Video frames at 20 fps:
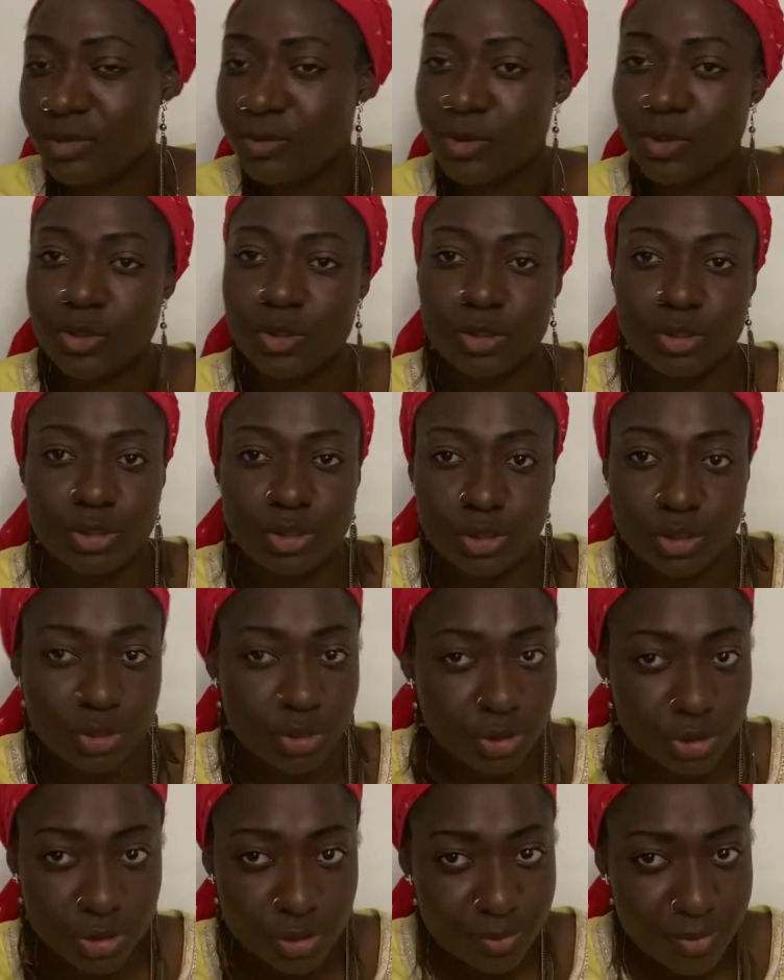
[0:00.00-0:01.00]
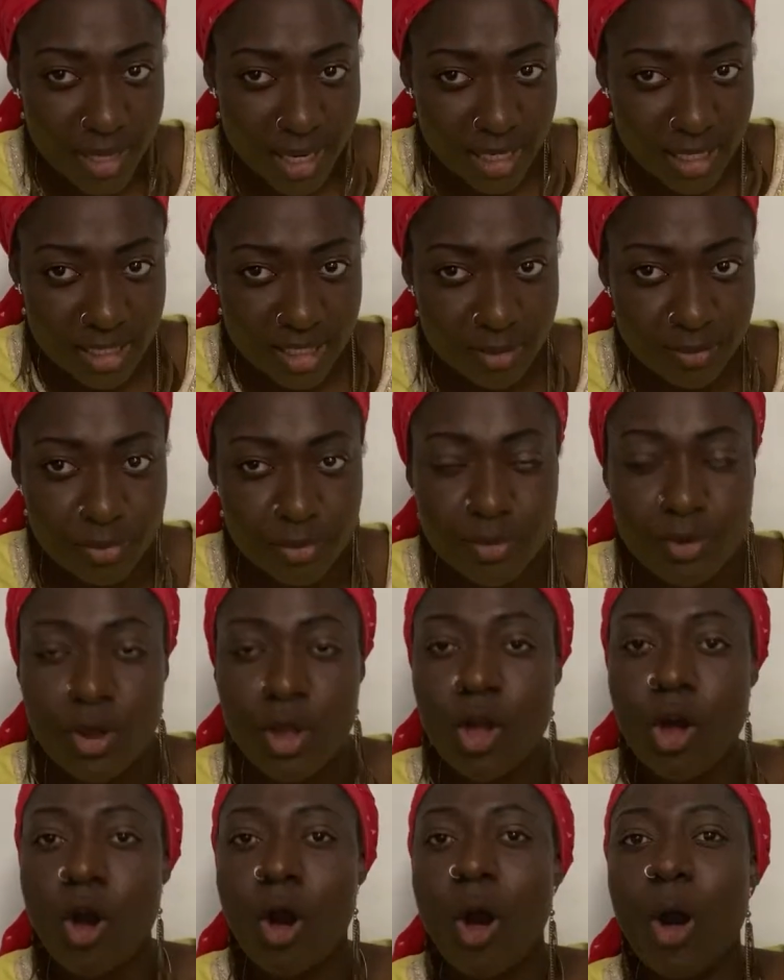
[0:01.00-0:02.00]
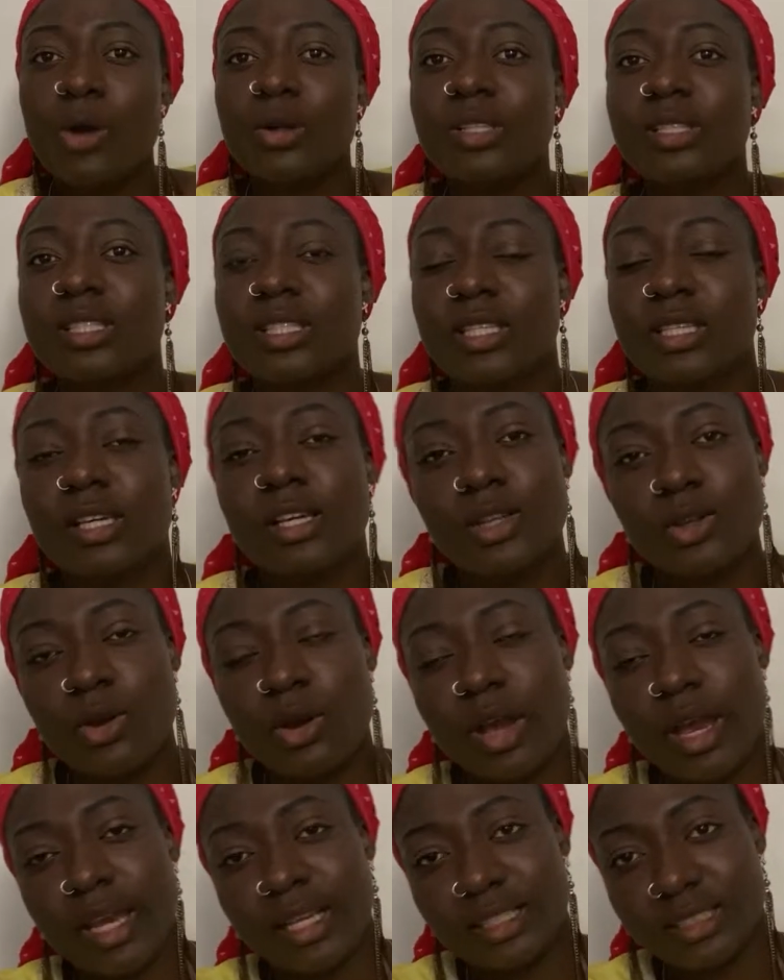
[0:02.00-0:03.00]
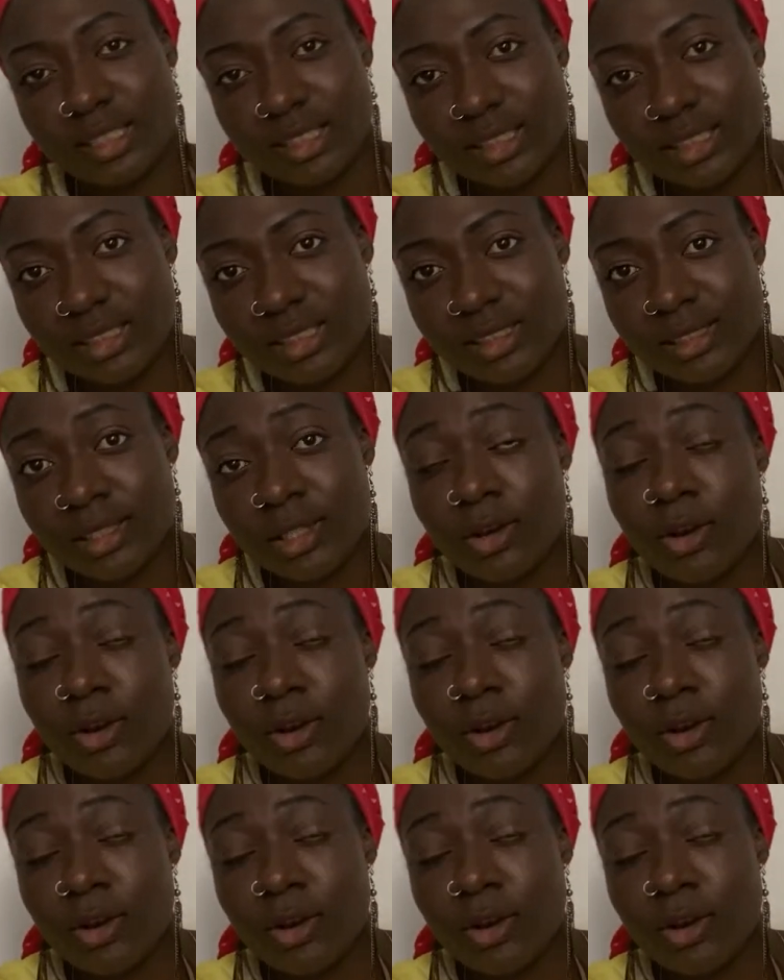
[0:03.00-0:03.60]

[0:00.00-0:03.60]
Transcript: because you shouldn't be eligible until you're a citizen